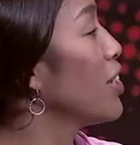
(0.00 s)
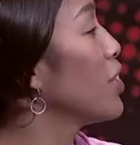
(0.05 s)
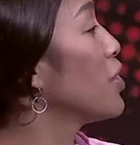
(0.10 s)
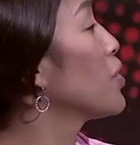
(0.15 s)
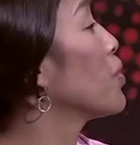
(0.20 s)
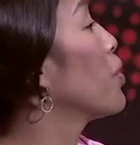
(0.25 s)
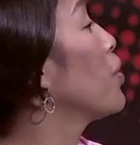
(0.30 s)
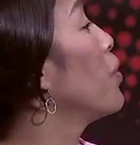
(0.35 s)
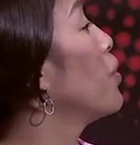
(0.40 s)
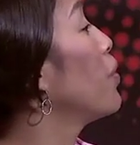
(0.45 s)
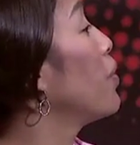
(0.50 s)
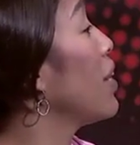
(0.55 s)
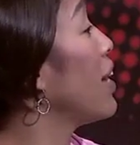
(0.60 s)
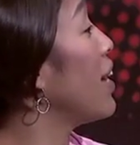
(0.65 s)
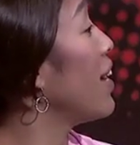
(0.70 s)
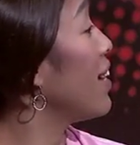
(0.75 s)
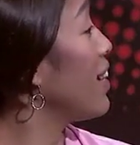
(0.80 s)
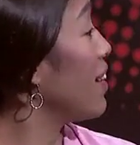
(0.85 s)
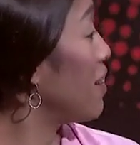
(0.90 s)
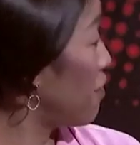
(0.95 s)
So
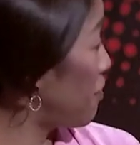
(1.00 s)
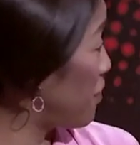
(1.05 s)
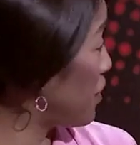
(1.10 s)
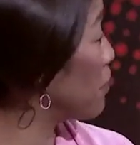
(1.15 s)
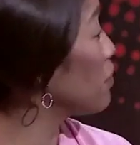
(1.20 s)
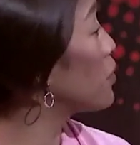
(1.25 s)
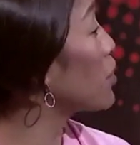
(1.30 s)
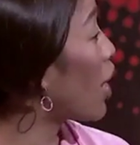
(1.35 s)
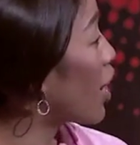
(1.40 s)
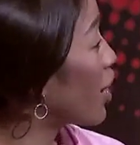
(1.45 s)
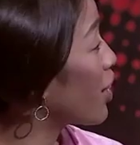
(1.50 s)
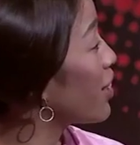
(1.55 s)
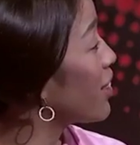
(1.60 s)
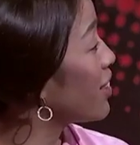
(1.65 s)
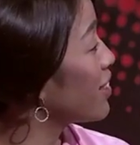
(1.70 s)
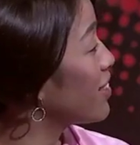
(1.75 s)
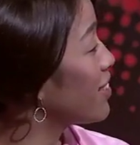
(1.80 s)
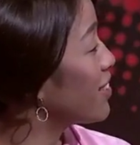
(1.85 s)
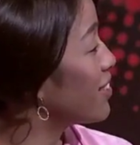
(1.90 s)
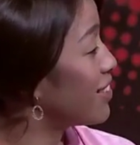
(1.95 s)
the film
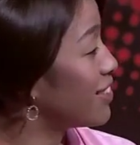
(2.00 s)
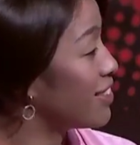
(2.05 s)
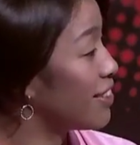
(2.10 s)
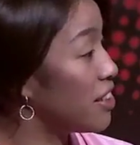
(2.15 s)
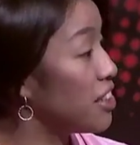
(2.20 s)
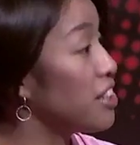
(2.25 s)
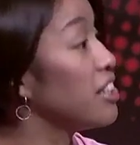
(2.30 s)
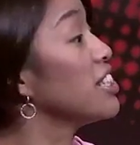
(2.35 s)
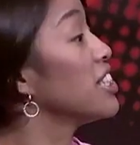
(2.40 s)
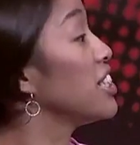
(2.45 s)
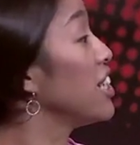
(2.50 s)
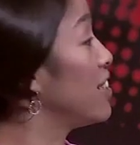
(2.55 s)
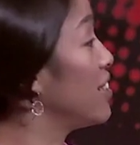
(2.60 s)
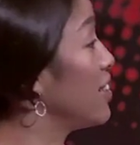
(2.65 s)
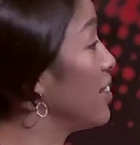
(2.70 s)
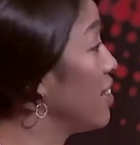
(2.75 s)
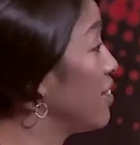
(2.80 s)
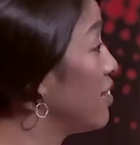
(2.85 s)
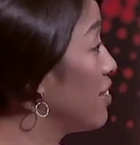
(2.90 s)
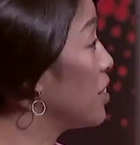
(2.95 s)
targets the
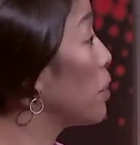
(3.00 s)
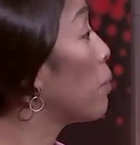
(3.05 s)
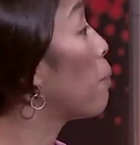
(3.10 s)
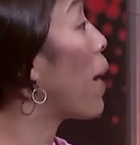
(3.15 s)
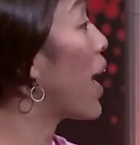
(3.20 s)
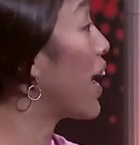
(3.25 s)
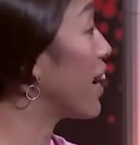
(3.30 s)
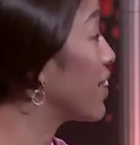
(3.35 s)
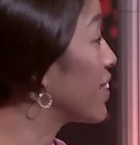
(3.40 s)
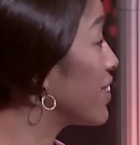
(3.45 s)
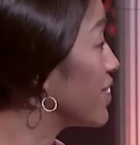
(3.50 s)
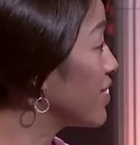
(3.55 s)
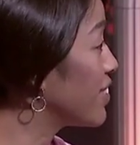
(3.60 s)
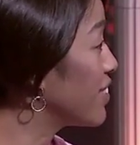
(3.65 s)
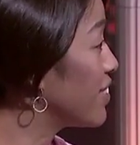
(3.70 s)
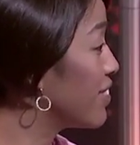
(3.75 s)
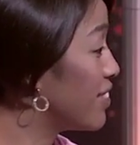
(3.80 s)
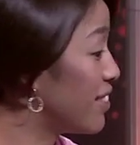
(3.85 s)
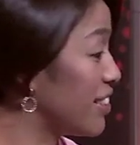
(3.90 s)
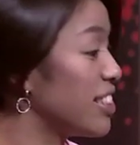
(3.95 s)
city, the bankers,
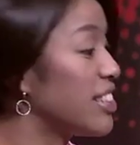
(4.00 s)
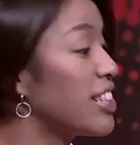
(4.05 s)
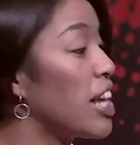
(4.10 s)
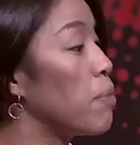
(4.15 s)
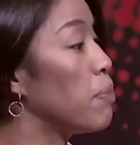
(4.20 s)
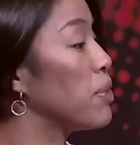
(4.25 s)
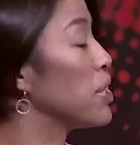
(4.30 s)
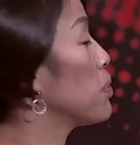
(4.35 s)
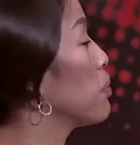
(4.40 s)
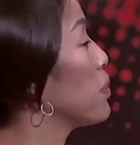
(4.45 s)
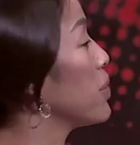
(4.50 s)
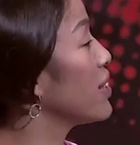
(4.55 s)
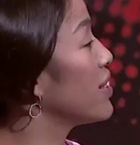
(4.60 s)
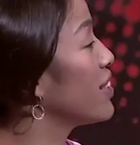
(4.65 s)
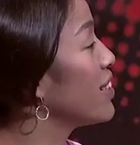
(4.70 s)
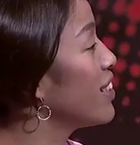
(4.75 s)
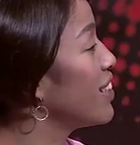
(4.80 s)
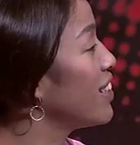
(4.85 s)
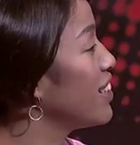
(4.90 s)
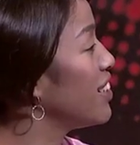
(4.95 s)
the establishment.
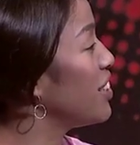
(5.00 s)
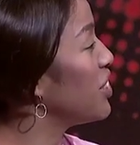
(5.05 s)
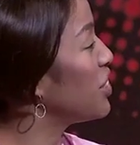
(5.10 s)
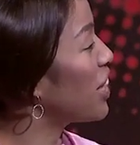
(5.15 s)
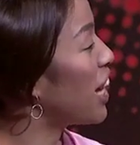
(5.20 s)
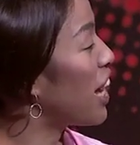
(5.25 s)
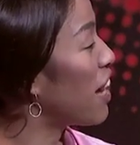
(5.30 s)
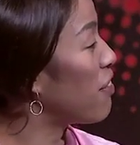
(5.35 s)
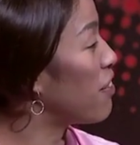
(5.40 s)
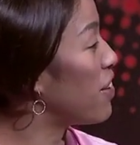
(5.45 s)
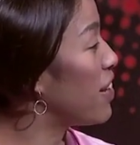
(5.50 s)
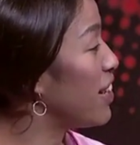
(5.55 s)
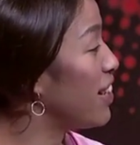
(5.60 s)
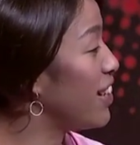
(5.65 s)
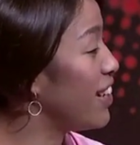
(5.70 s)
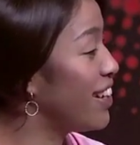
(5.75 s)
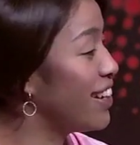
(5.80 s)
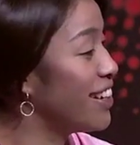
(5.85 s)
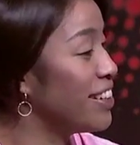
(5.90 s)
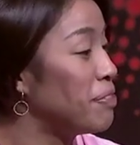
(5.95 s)
Did you have
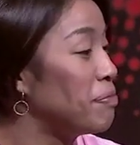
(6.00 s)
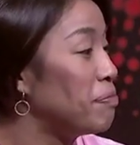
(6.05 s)
any